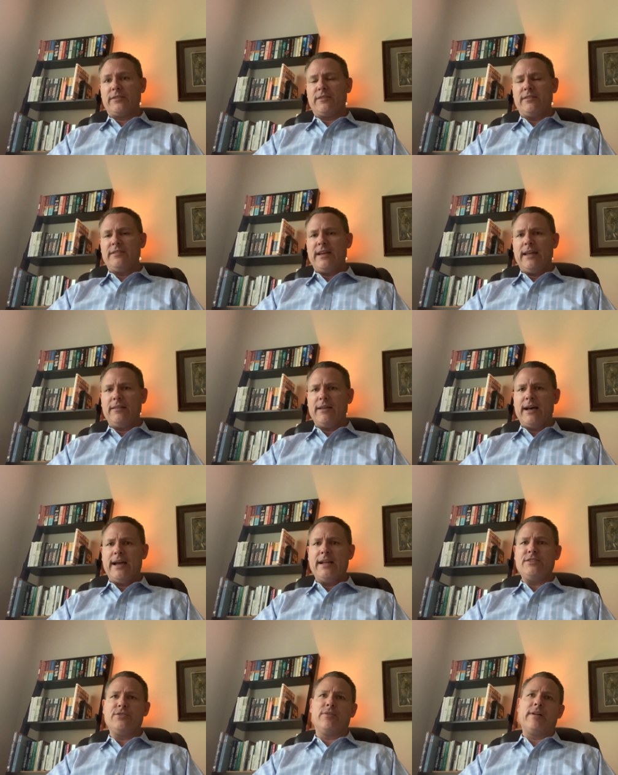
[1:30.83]
the
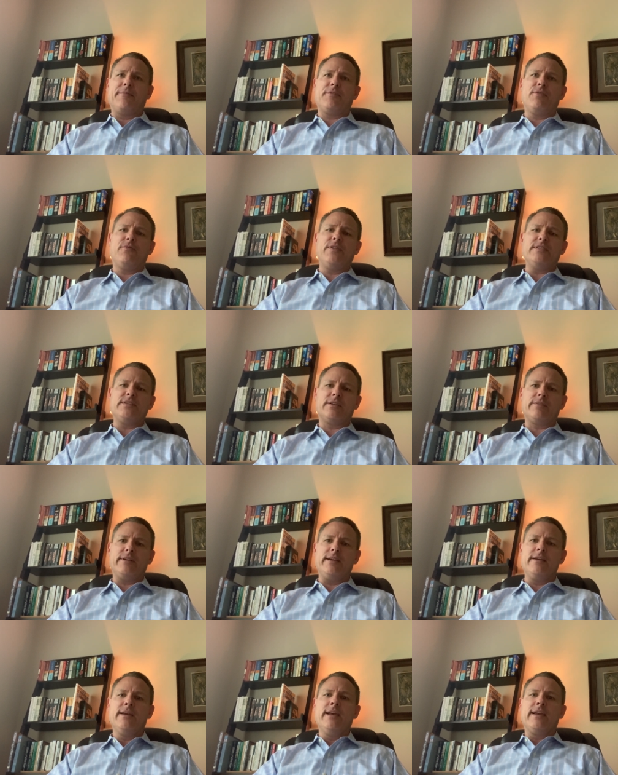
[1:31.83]
deadlines. You don't have to
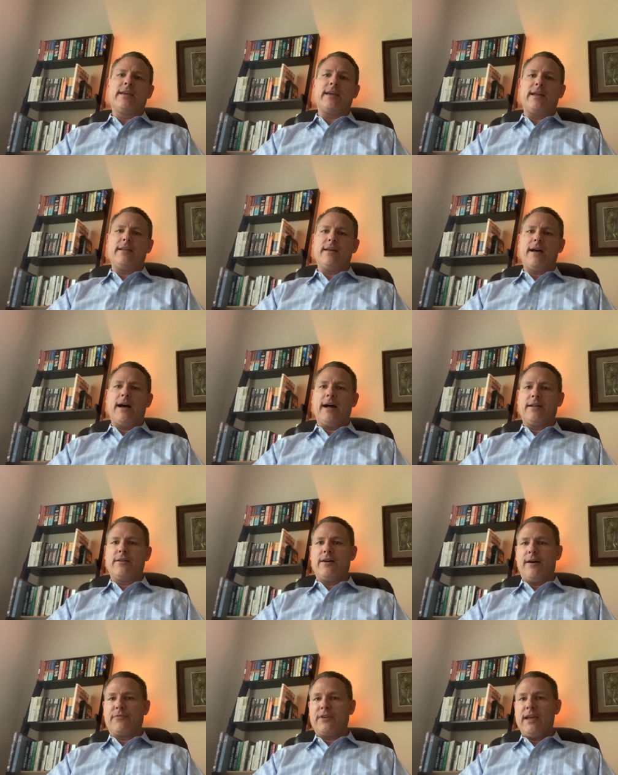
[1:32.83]
physically get on and
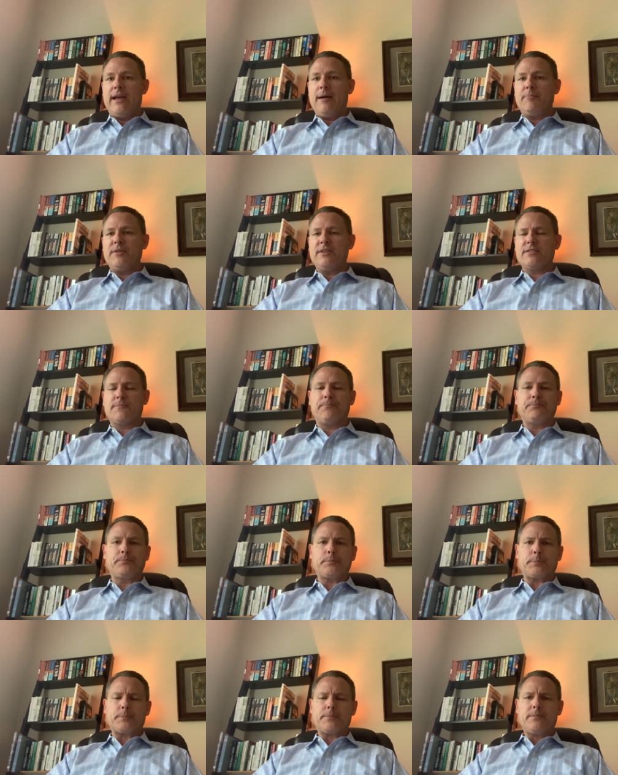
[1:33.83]
off campus
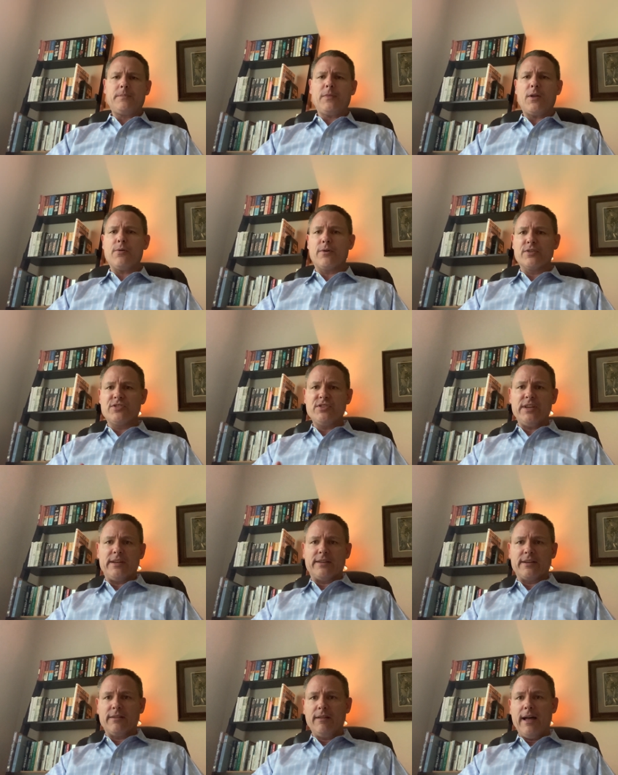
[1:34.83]
or sit
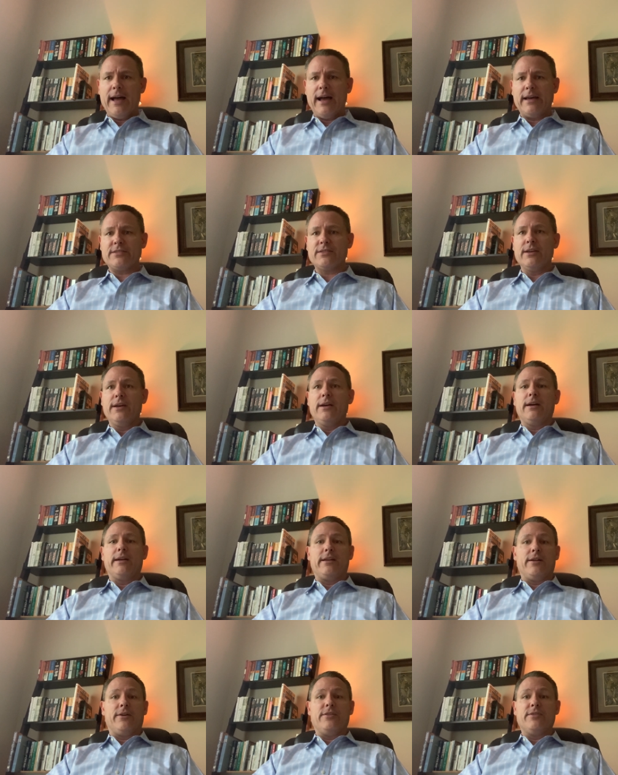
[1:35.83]
in class.
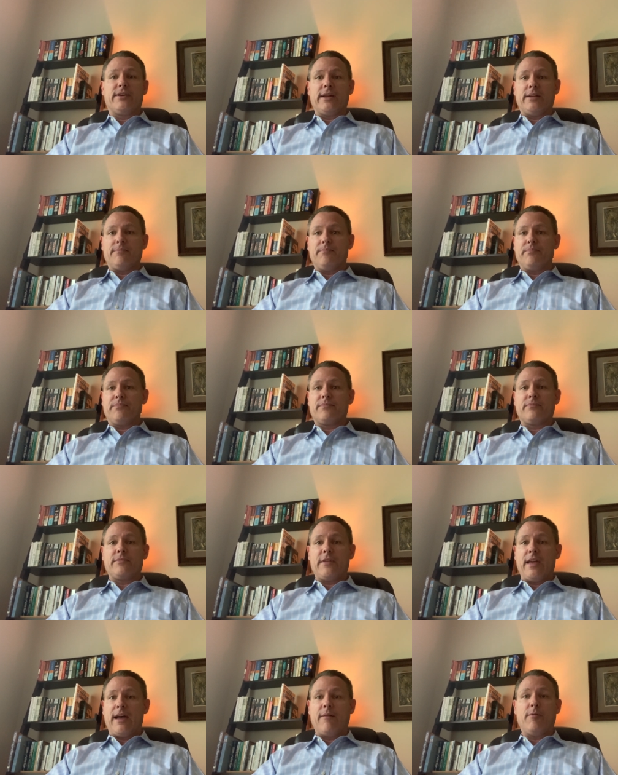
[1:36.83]
You know, you can
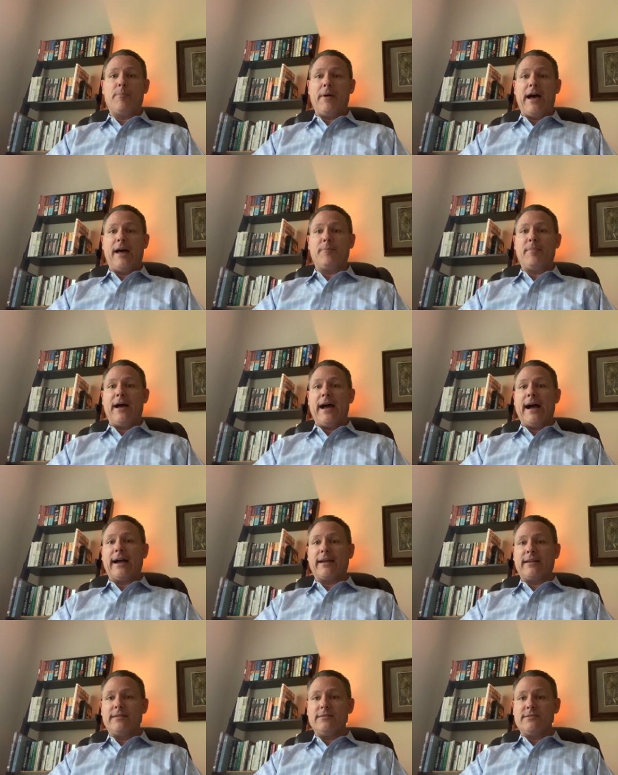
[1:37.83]
have a bad back
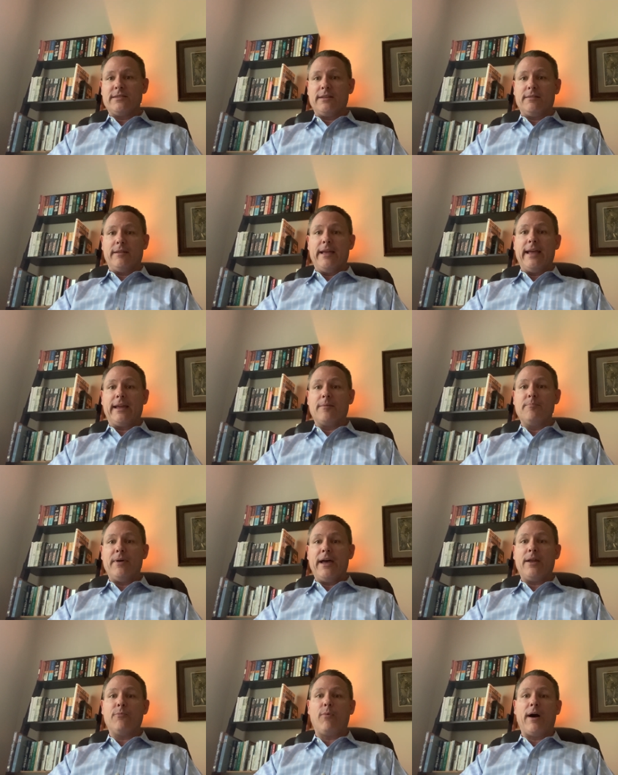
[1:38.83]
and sit laying in
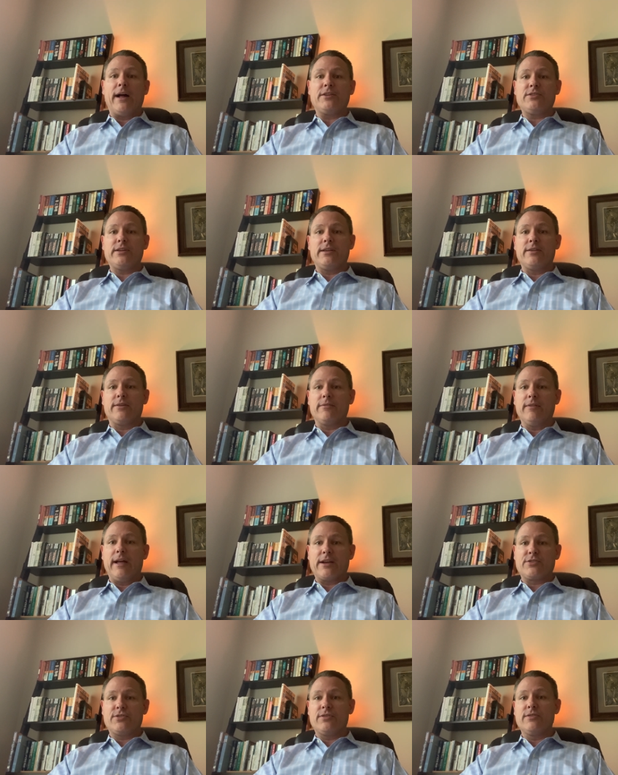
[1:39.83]
bed watching your
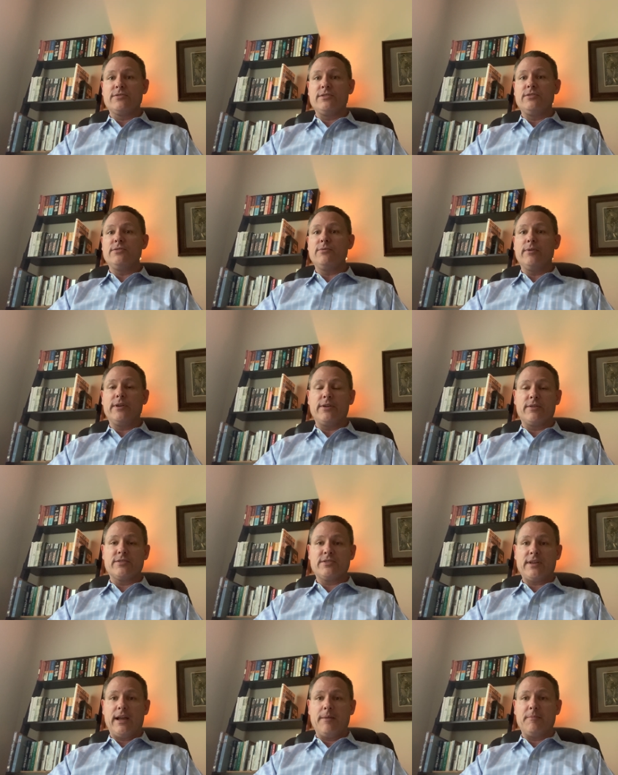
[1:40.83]
lectures and doing your
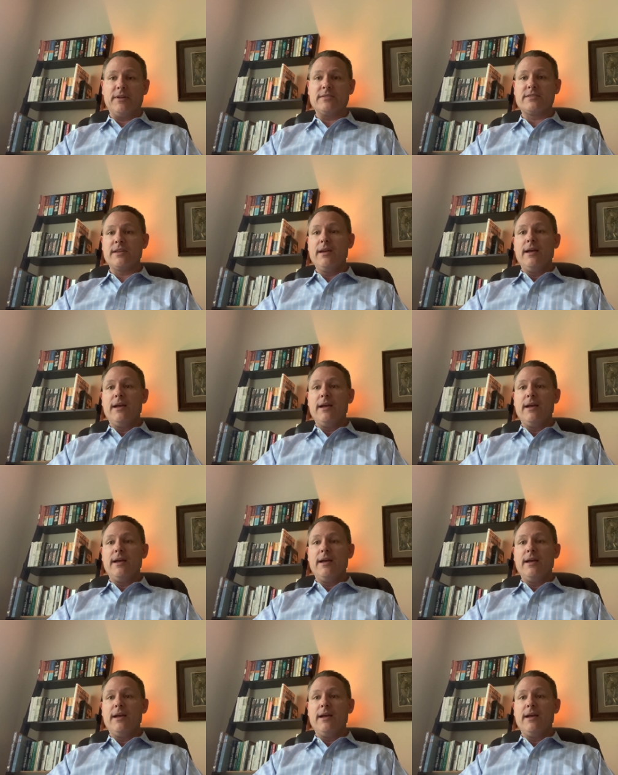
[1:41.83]
assignments.